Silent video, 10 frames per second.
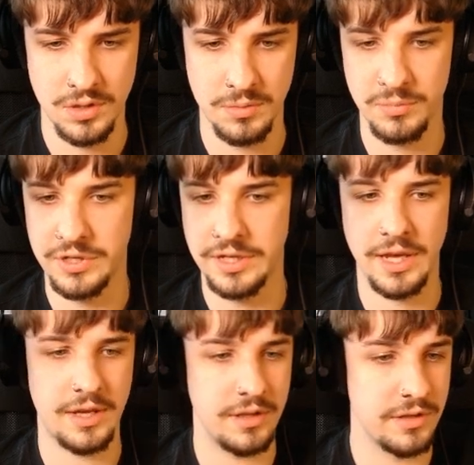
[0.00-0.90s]

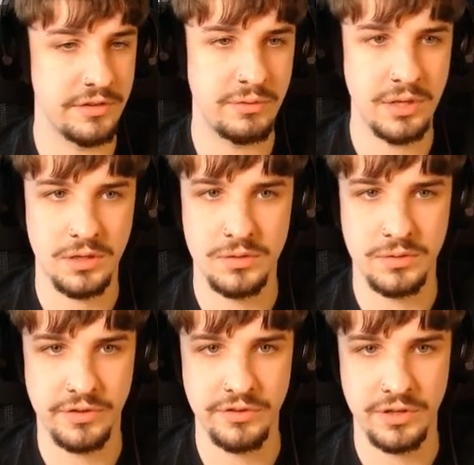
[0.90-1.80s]
Yeah, it's really cool
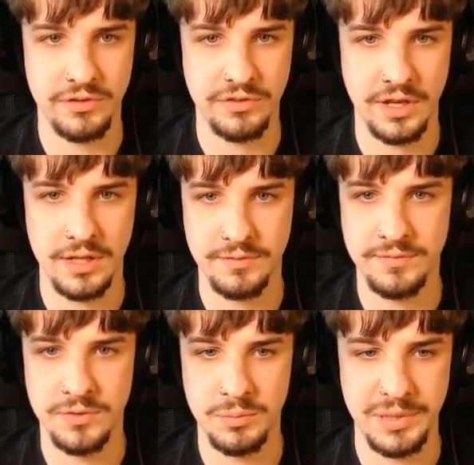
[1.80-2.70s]
because you can just get like
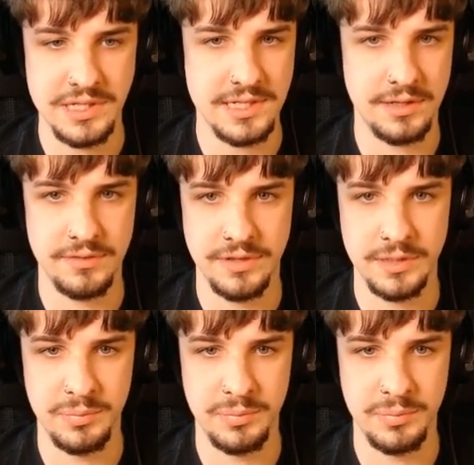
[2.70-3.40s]
full beats out of it.